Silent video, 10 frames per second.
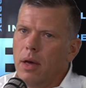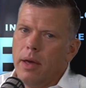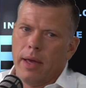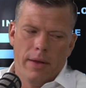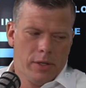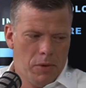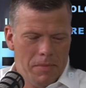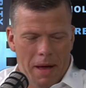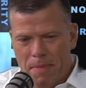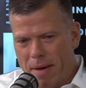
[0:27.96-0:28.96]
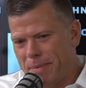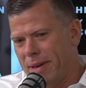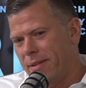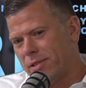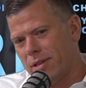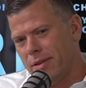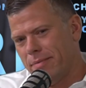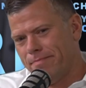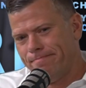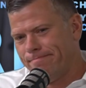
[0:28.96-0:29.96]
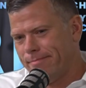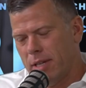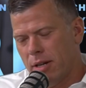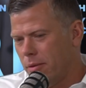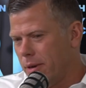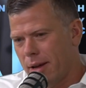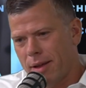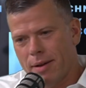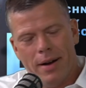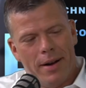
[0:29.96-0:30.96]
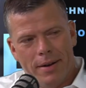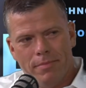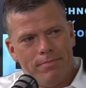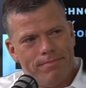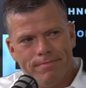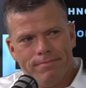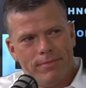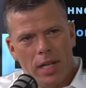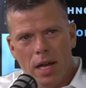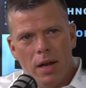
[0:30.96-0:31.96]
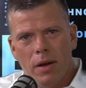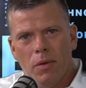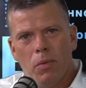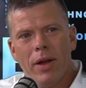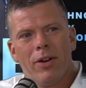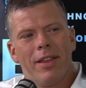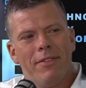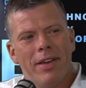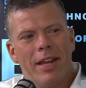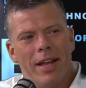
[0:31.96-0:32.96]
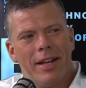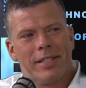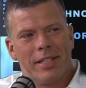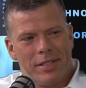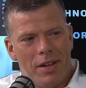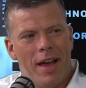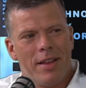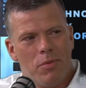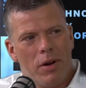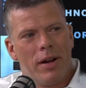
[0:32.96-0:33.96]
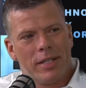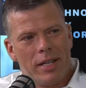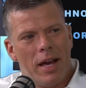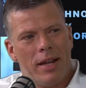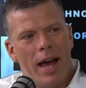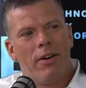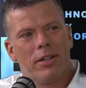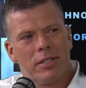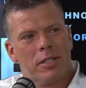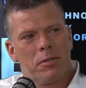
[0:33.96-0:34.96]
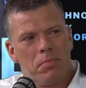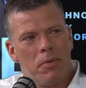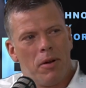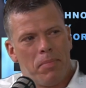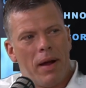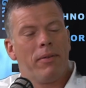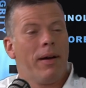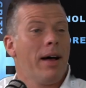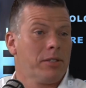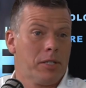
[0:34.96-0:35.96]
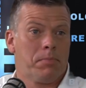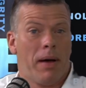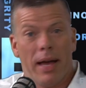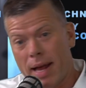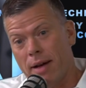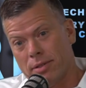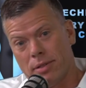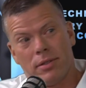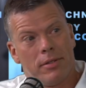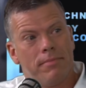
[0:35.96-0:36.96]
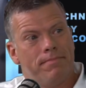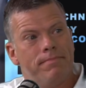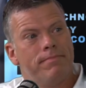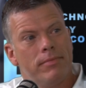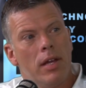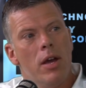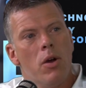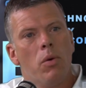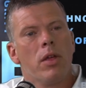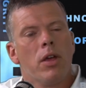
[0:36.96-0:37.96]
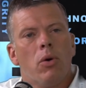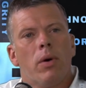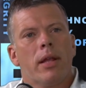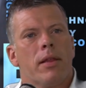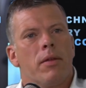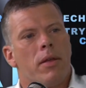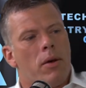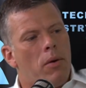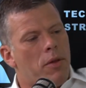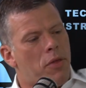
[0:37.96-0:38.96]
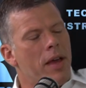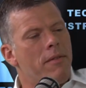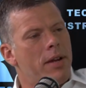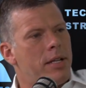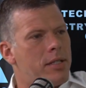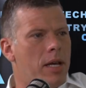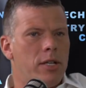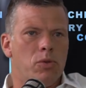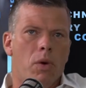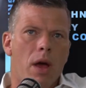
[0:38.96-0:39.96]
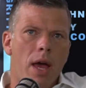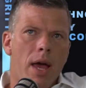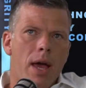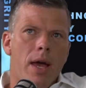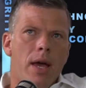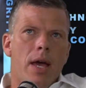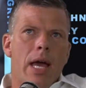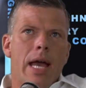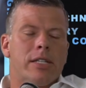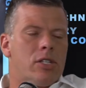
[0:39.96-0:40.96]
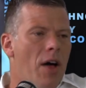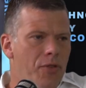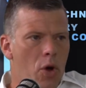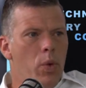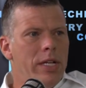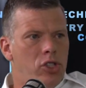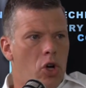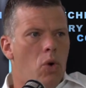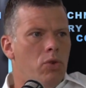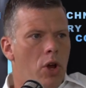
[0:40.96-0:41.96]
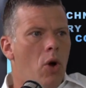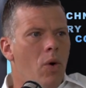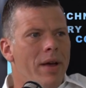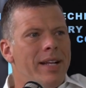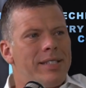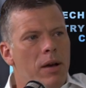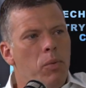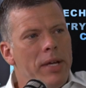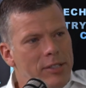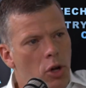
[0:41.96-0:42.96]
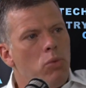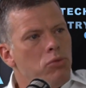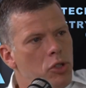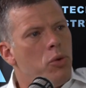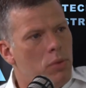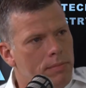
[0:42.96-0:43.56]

Yeah, that's one of my pet peeves. You know, we are living in a society where it's analysis or paralysis by analysis. Mm. You know what? You know, the thing of it is it's not that we don't know, it's that we don't do.